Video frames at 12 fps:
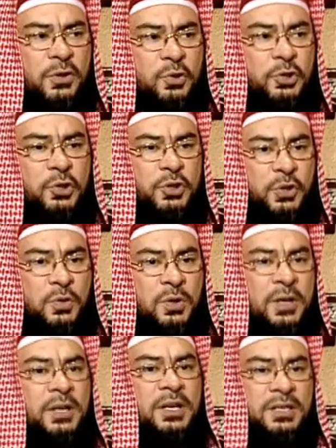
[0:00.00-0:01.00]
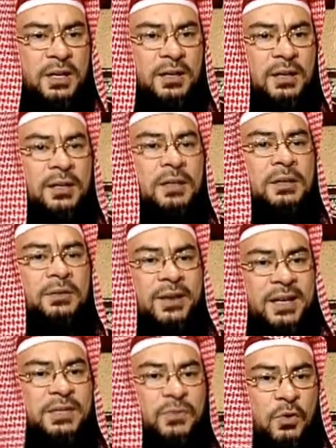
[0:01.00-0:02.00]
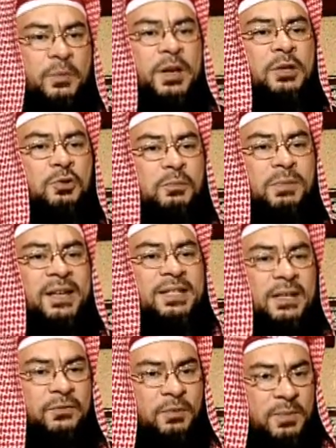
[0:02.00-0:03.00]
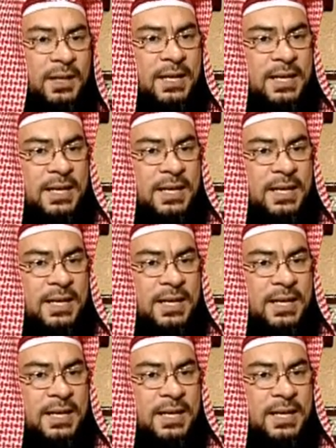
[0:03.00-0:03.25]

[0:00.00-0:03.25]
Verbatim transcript: good you do, it's going to transform into blessing from Allah